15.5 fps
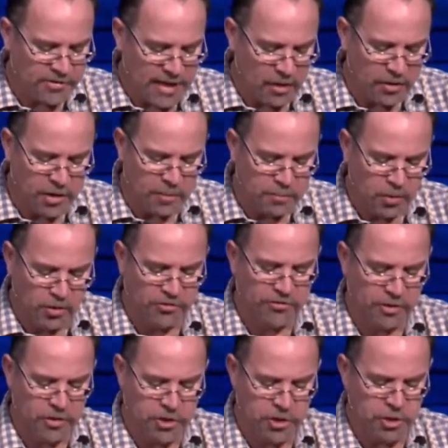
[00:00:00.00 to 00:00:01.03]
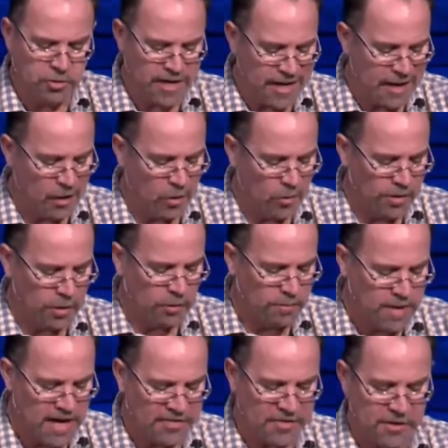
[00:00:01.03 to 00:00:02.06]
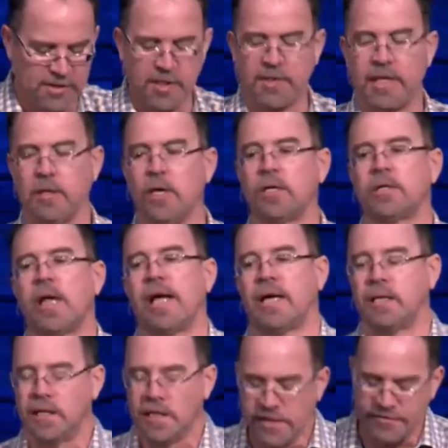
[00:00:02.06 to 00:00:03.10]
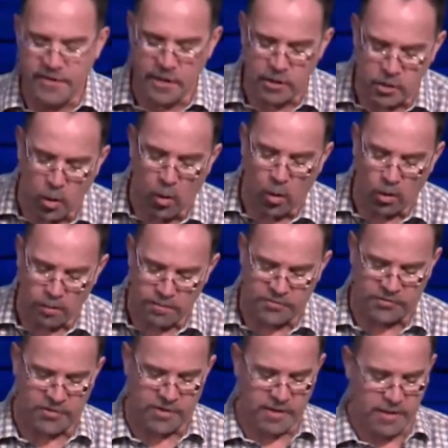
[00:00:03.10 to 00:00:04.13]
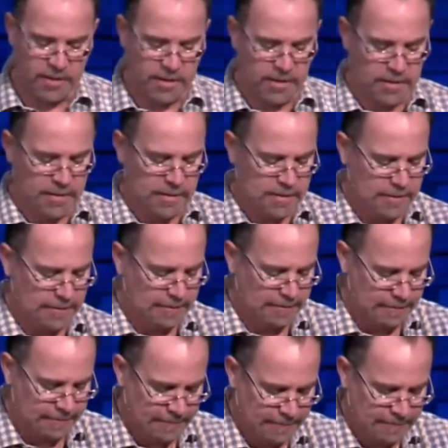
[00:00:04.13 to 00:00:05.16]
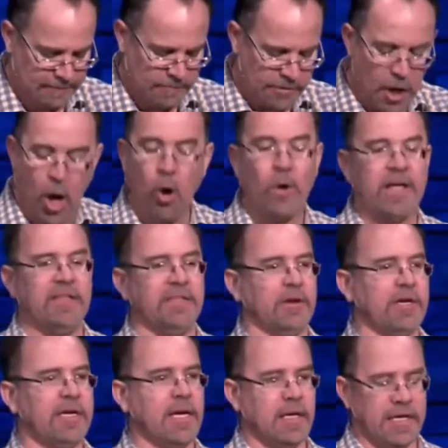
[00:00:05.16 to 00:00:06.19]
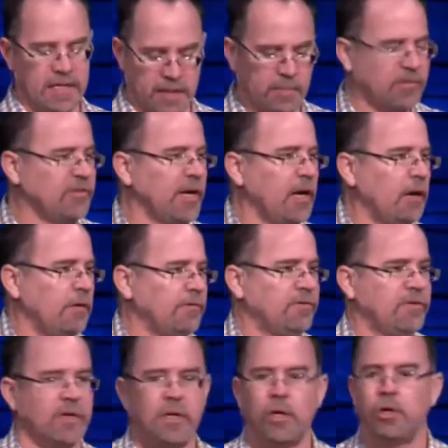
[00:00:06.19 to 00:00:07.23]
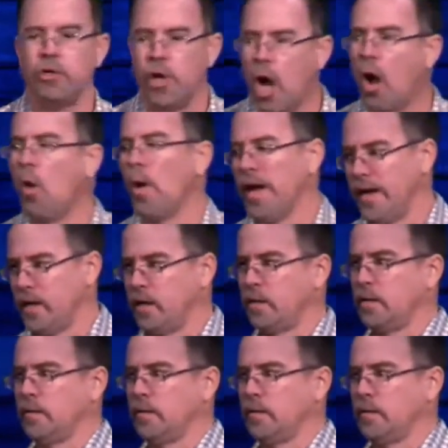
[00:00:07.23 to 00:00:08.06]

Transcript: How could a person shoot heroin or meth until they look like a living corpse, knowing they're killing themselves, knowing?